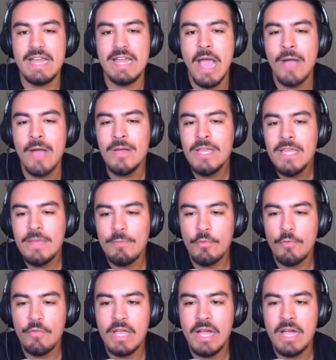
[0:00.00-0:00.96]
Now,
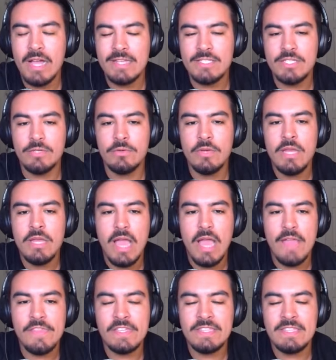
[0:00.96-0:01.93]
moving on to,
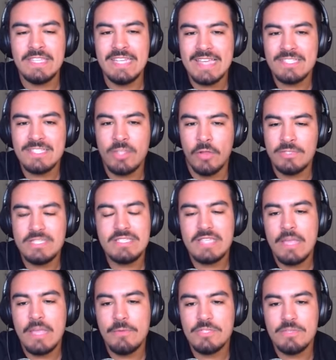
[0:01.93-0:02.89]
I think, the next closest
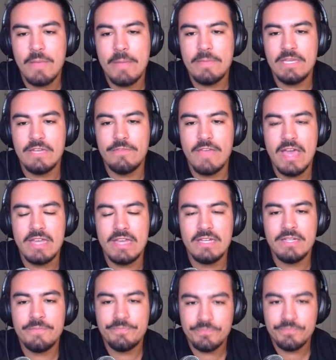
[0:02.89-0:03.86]
state, which might be
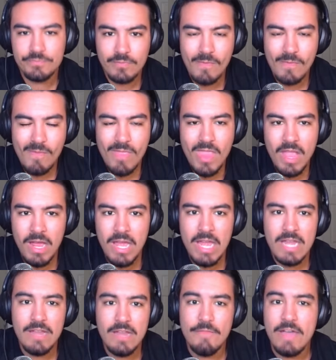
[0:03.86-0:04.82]
Nevada.
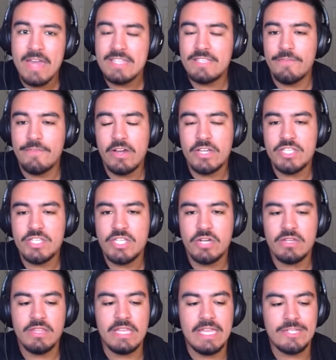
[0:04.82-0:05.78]
Nevada is a very
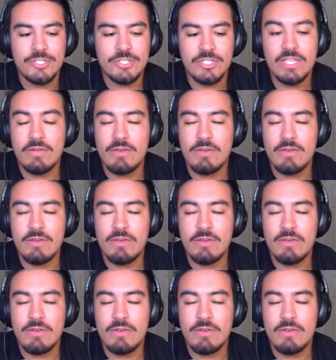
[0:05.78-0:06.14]
certainly interesting